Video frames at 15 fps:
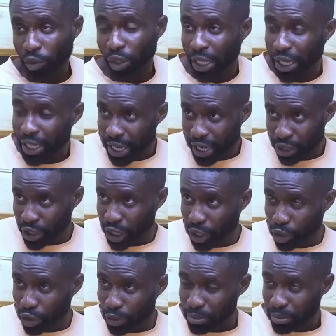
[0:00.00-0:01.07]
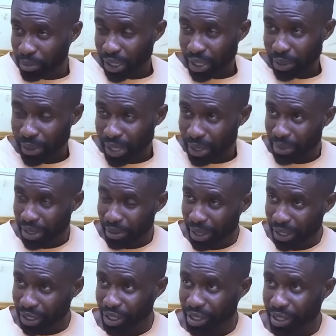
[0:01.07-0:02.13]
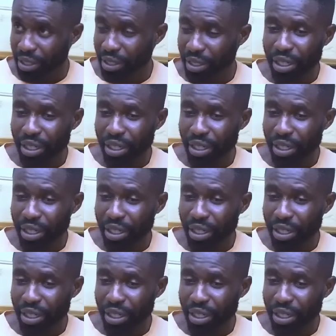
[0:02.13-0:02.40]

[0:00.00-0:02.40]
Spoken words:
Now the house girl come, they beg me matches.